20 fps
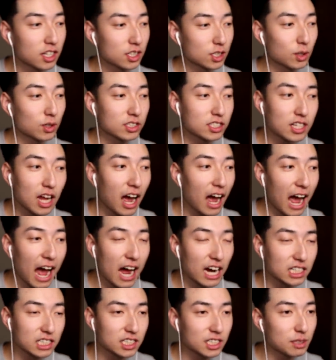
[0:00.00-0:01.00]
So it's not
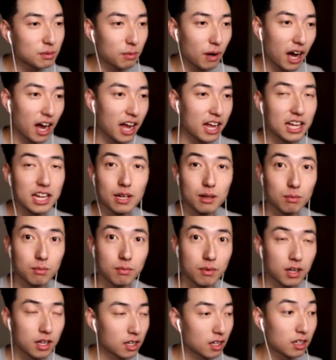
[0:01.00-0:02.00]
actually by
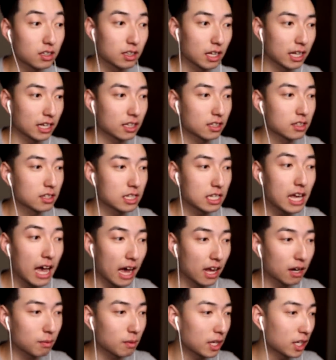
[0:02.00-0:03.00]
him, like the
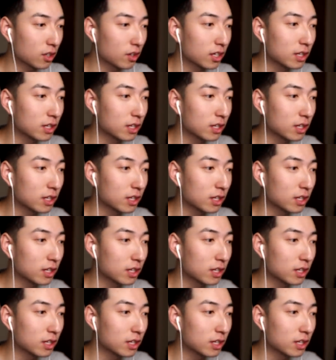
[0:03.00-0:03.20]
animator